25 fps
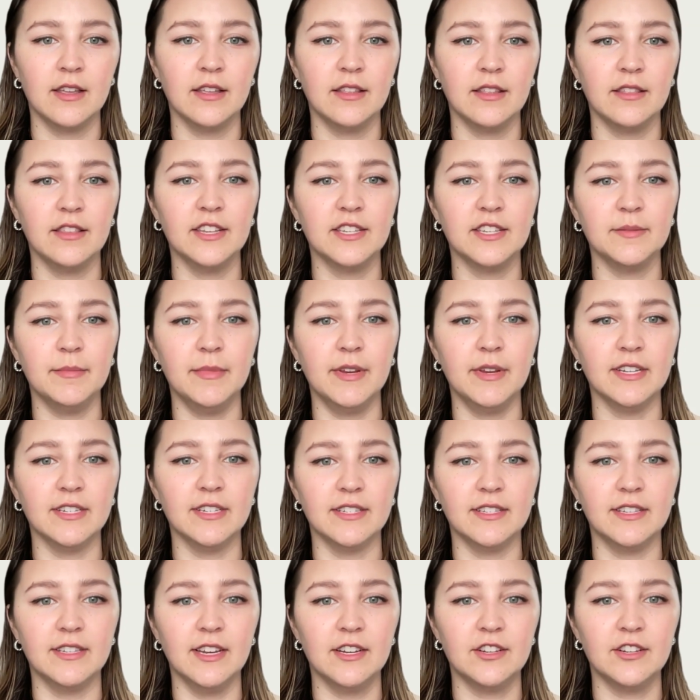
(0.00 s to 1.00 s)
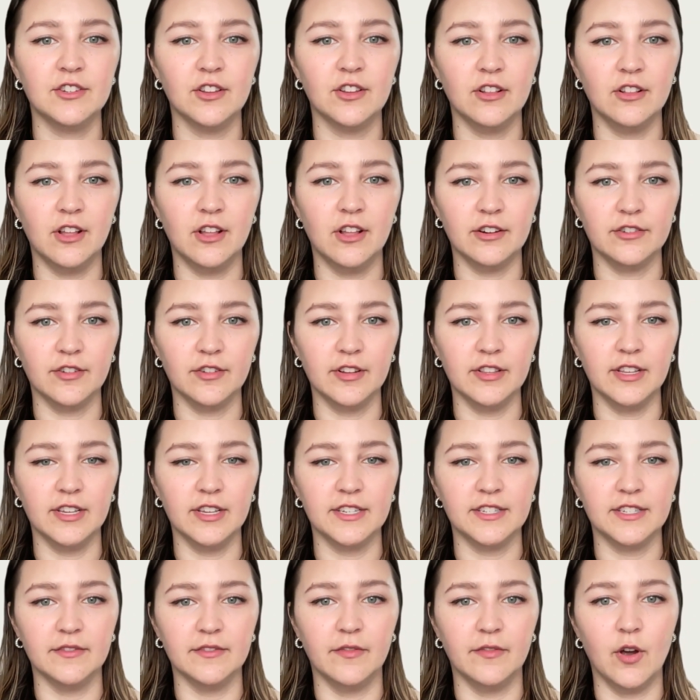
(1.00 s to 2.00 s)
This means ditch the laundry
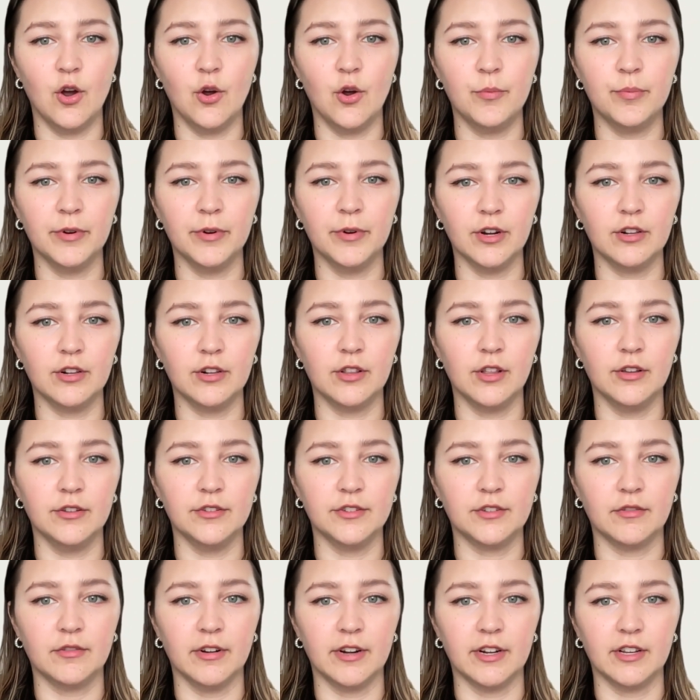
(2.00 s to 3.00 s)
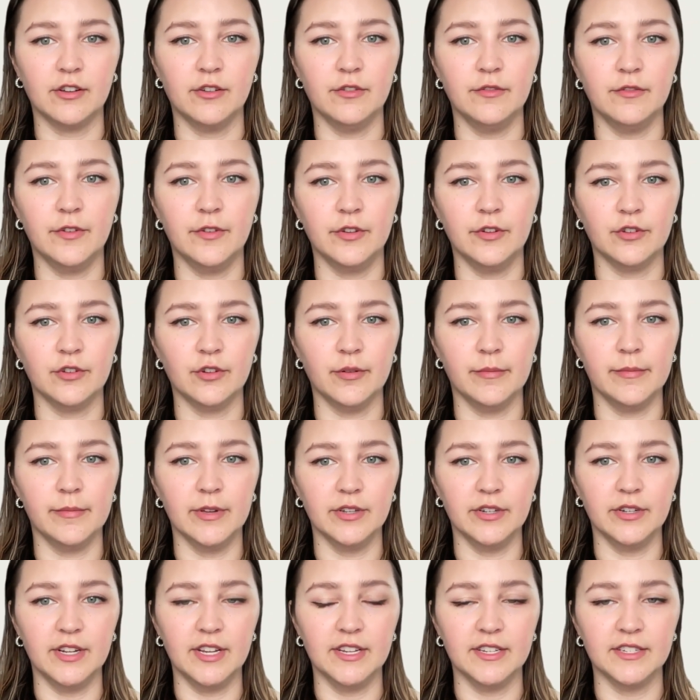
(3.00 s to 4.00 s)
list of open or closed critical
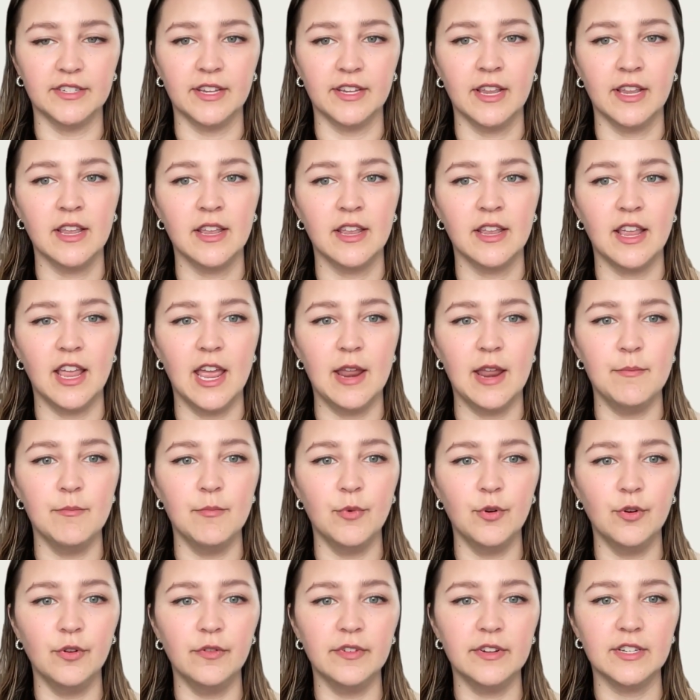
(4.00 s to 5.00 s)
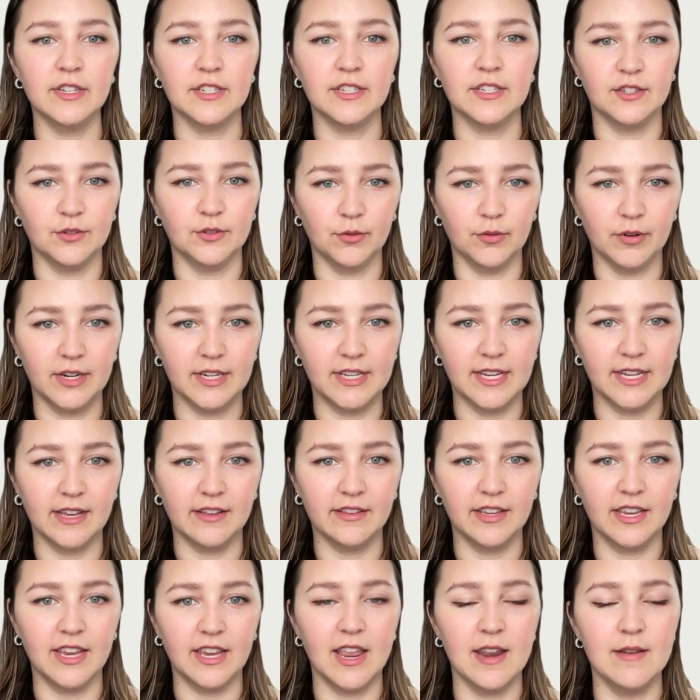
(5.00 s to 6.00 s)
vulnerabilities and move into
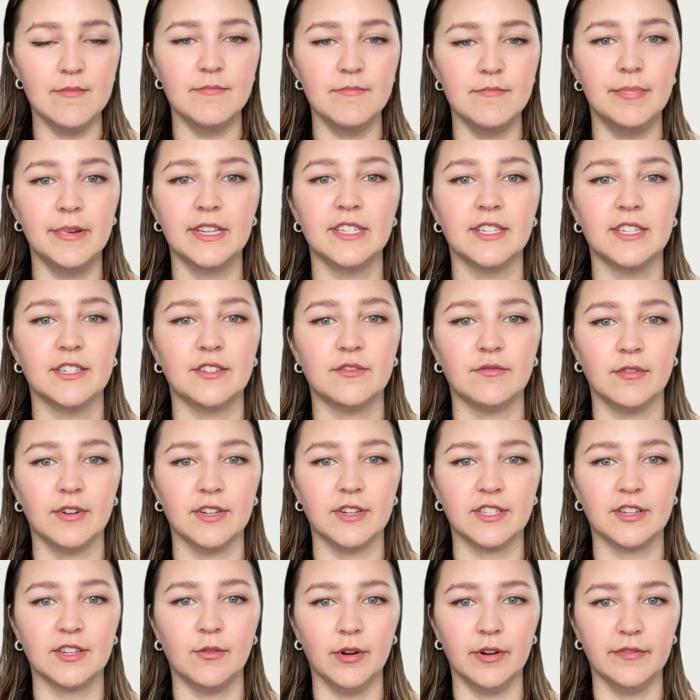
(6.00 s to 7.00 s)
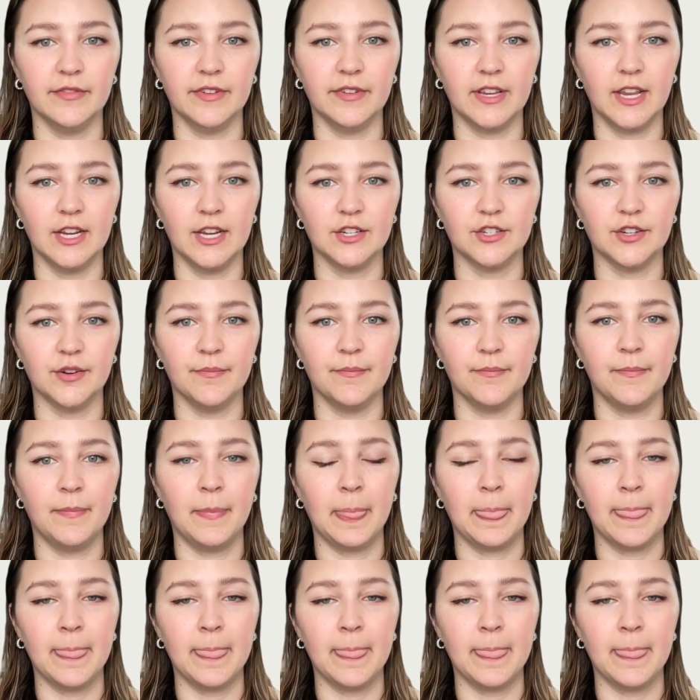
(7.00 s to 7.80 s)
storytelling and business risk quantification.